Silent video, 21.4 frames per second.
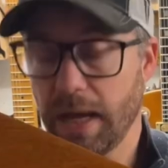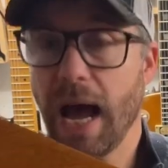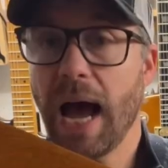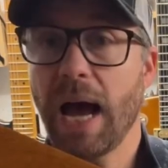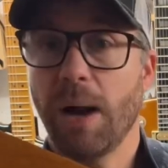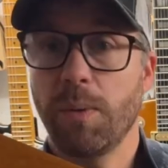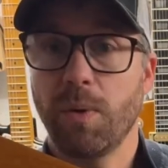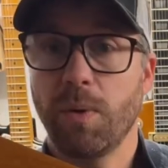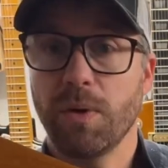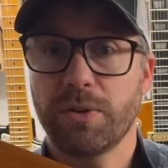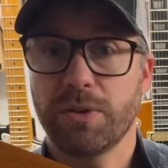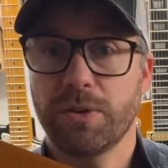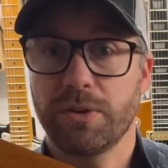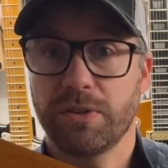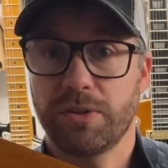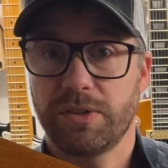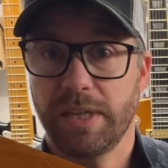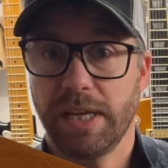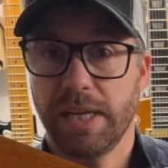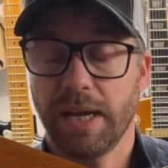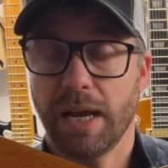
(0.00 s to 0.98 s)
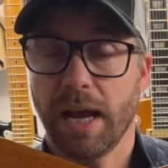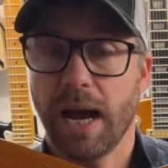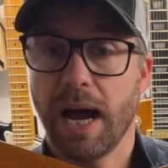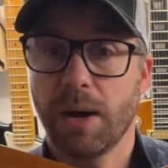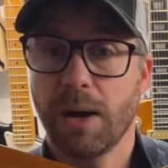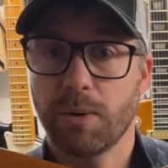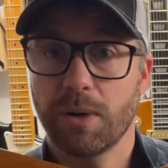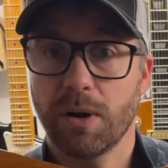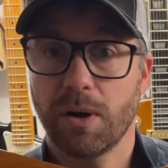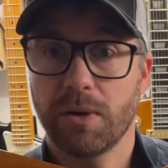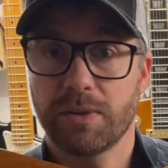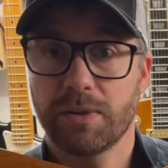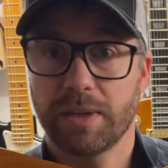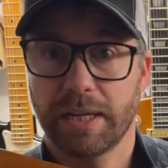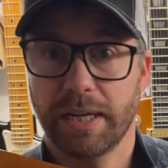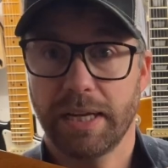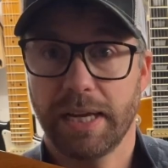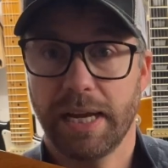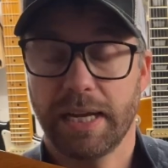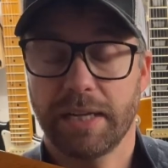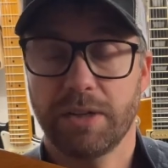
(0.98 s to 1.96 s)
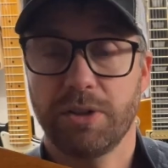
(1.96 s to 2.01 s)
I want to see how close I can
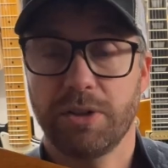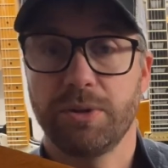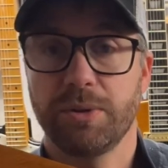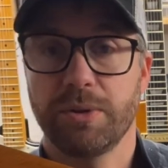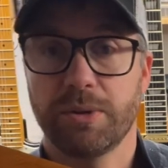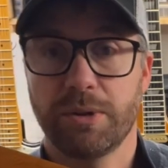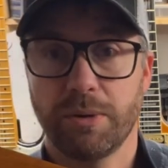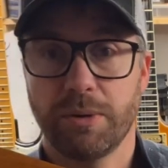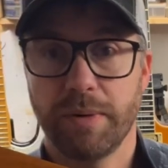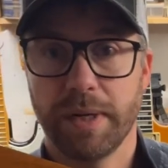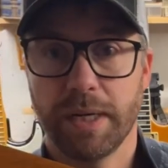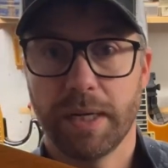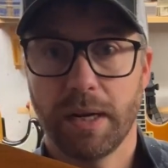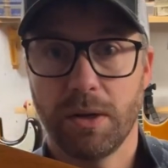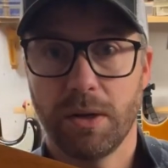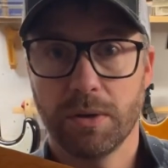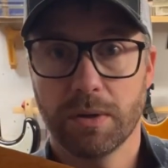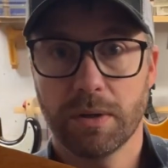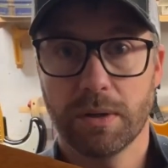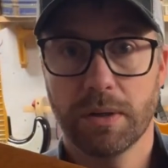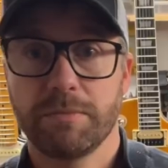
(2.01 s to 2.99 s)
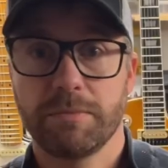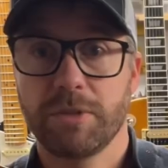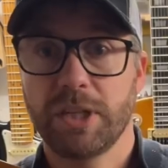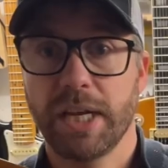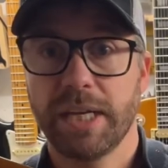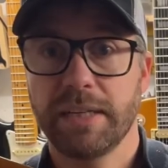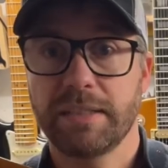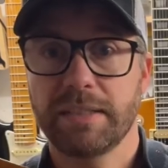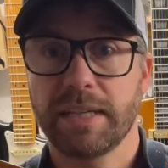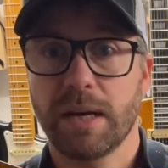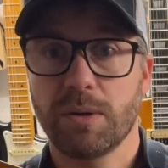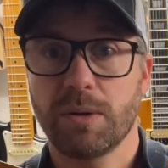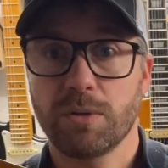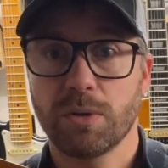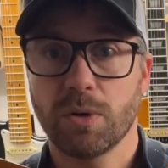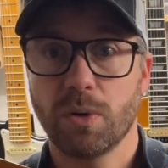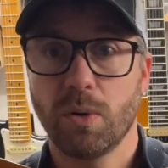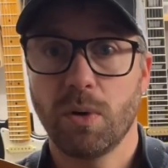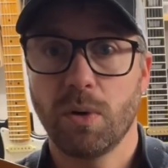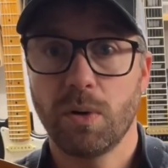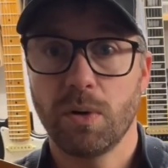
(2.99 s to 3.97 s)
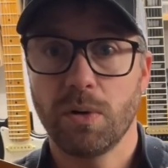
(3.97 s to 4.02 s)
get it to a Corina look. Changed out
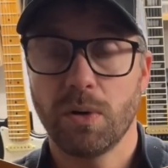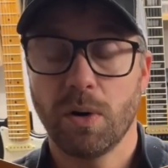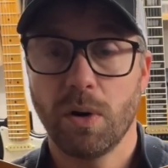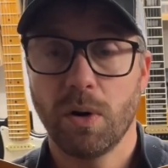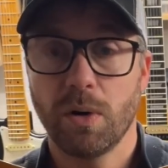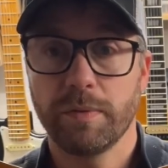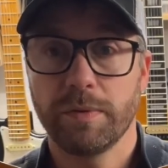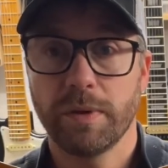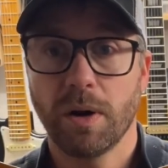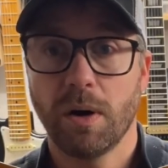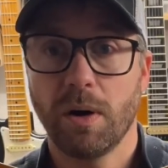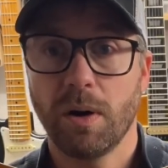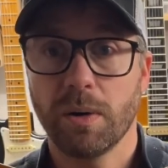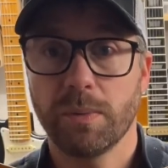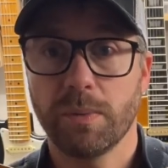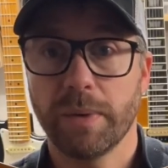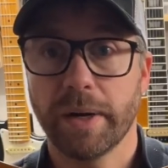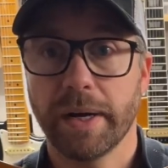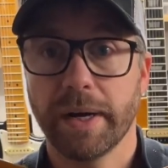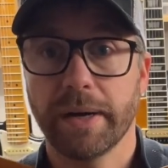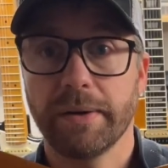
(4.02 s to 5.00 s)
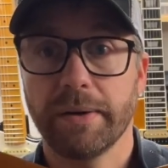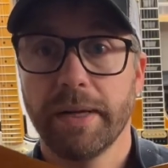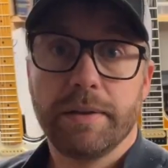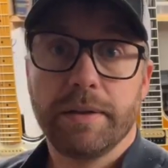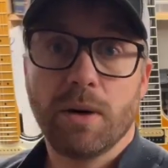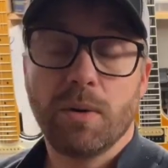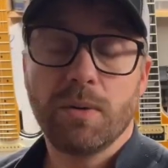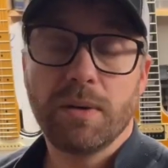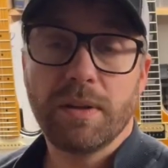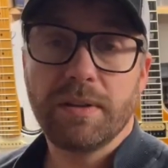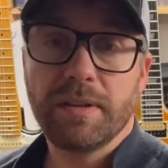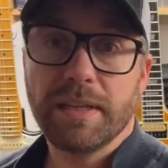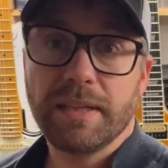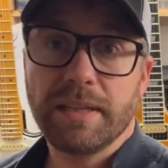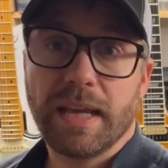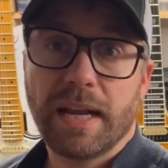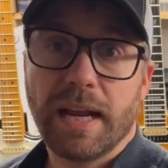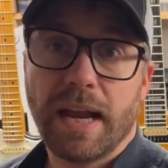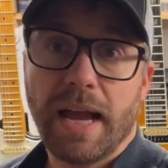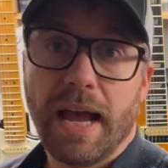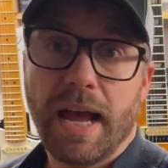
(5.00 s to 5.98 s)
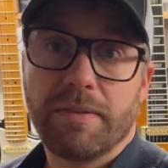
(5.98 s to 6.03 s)
all of the hardware. The only thing that
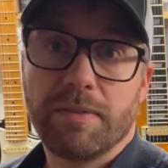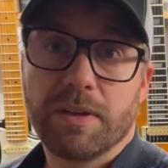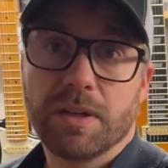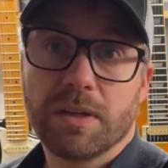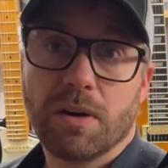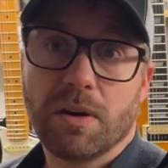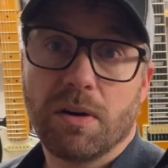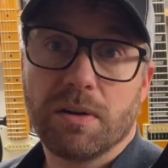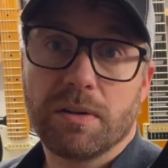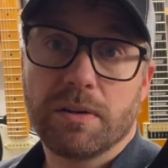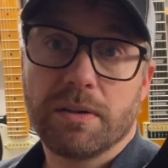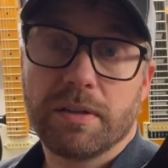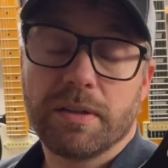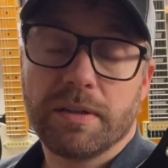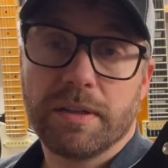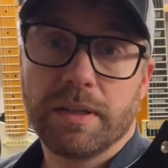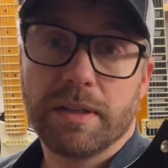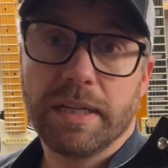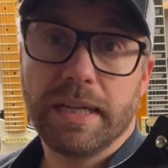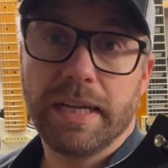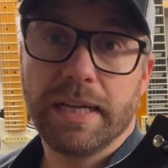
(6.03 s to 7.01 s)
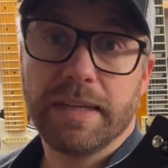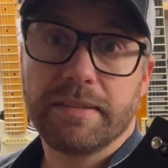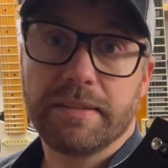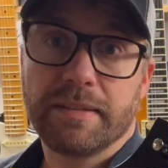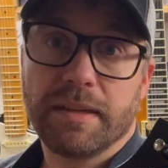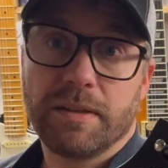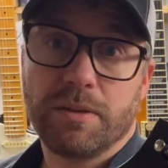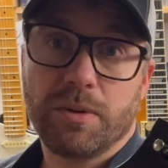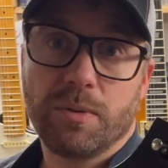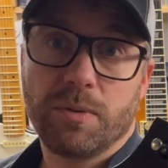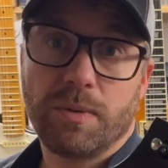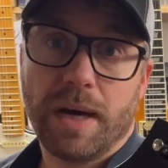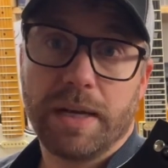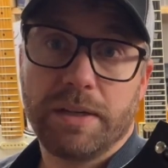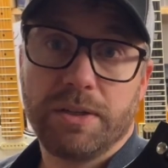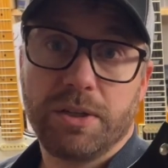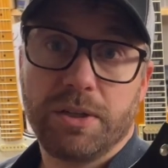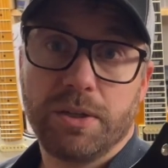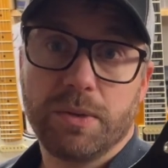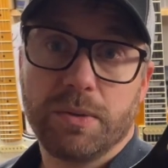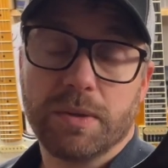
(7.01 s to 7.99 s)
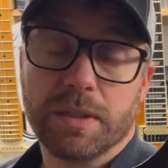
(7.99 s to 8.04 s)
I haven't got is the right
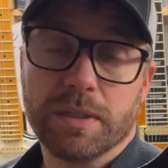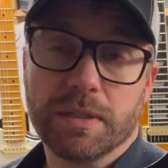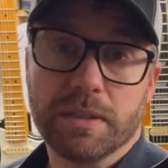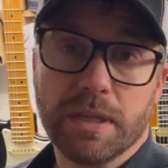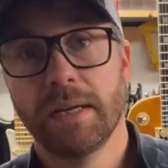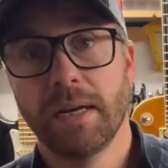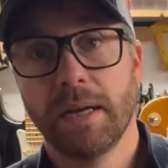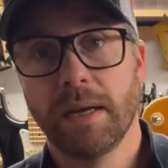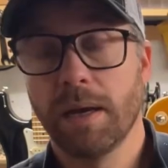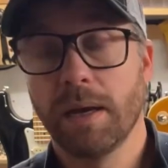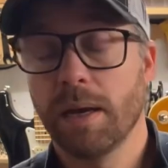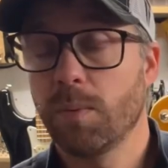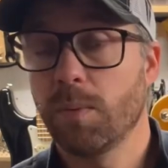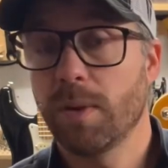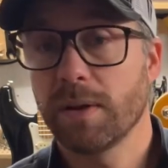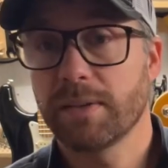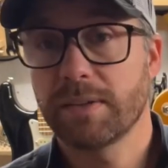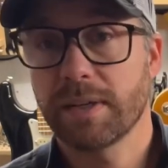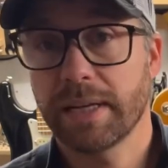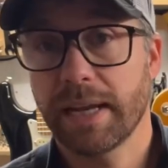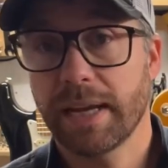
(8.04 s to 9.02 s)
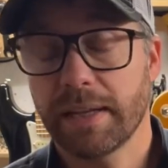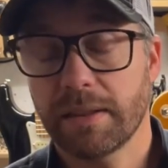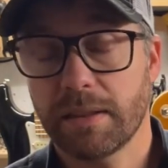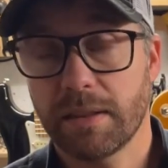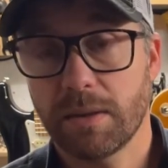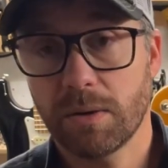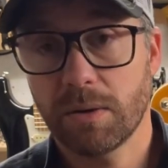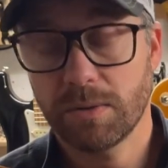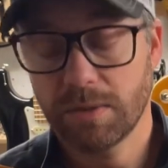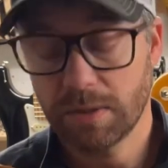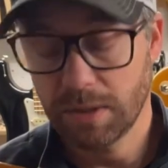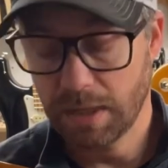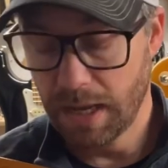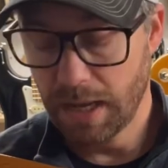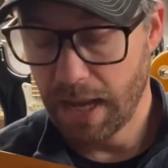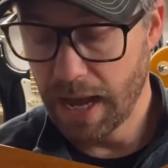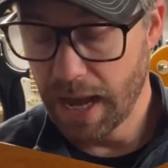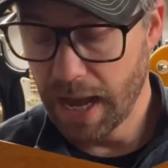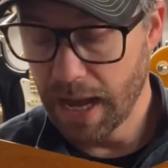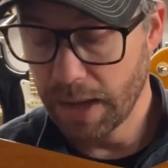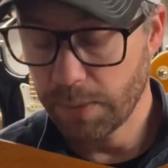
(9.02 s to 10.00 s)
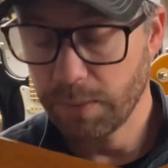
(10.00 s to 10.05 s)
tuners. And once I get those,
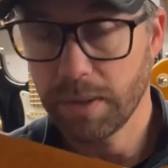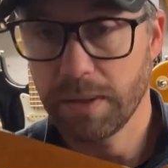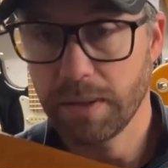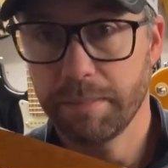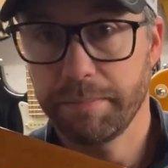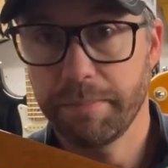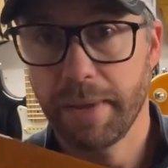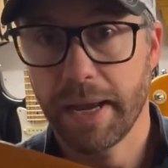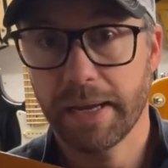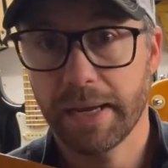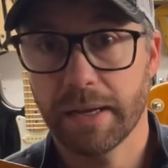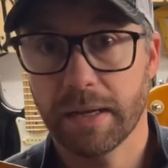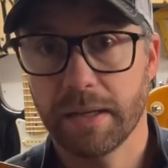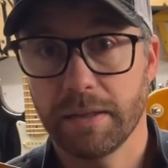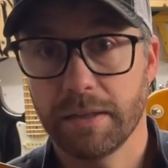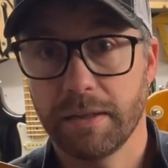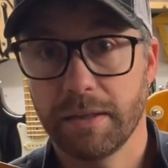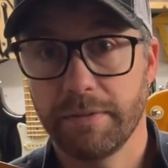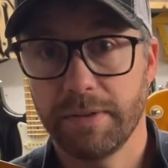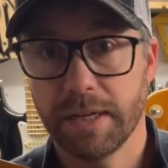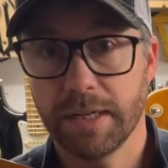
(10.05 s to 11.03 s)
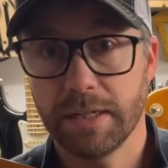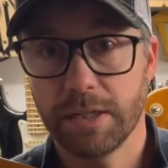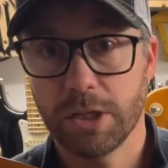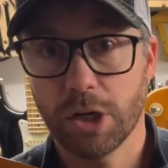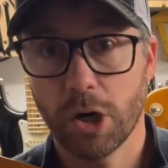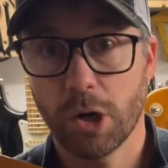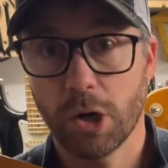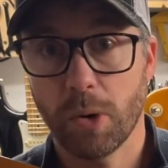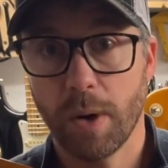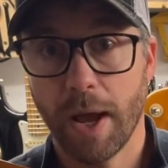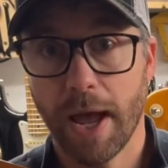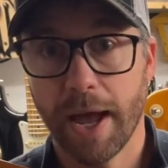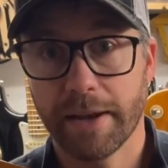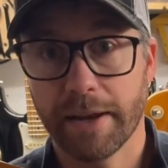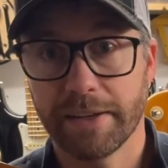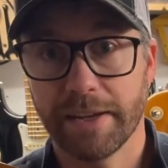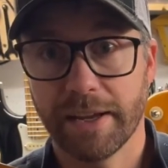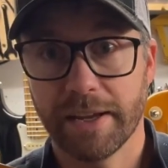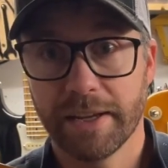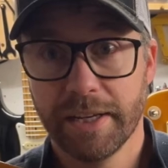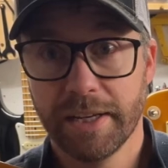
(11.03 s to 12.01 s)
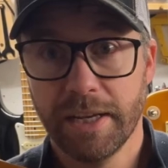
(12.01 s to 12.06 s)
I will make the video
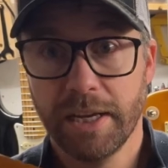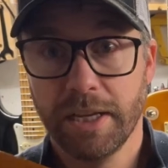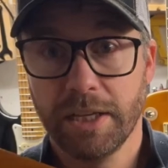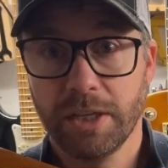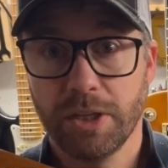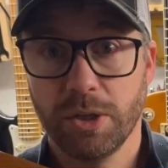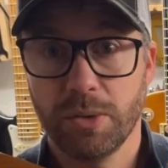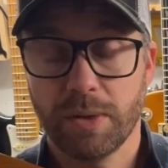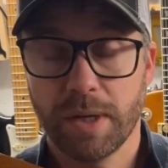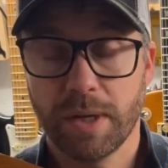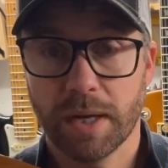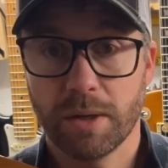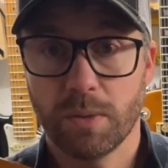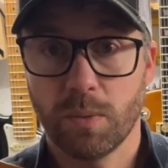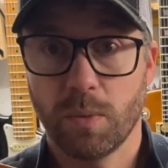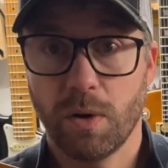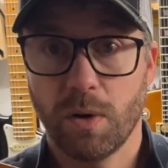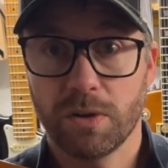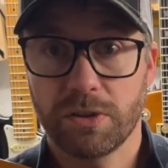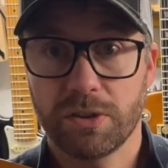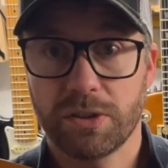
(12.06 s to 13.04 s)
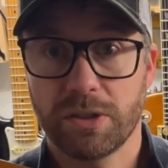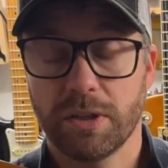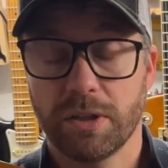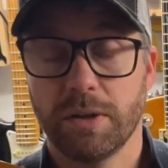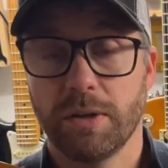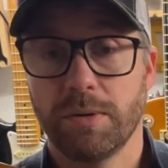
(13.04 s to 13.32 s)
and you can watch